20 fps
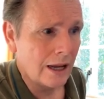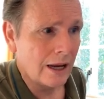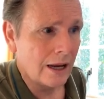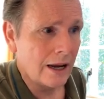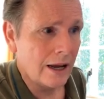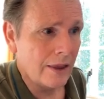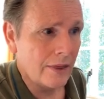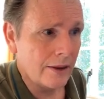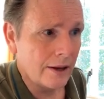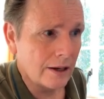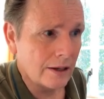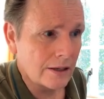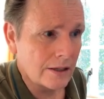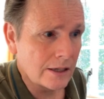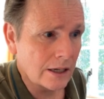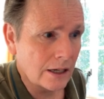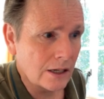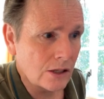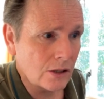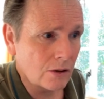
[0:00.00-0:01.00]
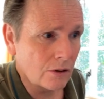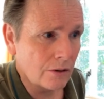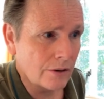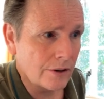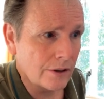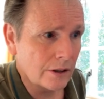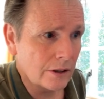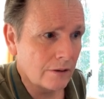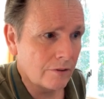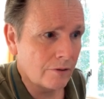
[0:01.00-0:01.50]
And then
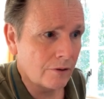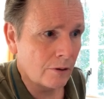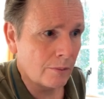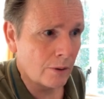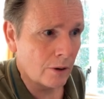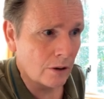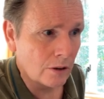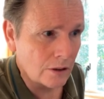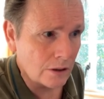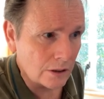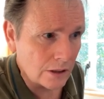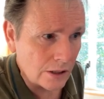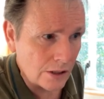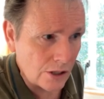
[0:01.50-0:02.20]
Dicksonia fibrosa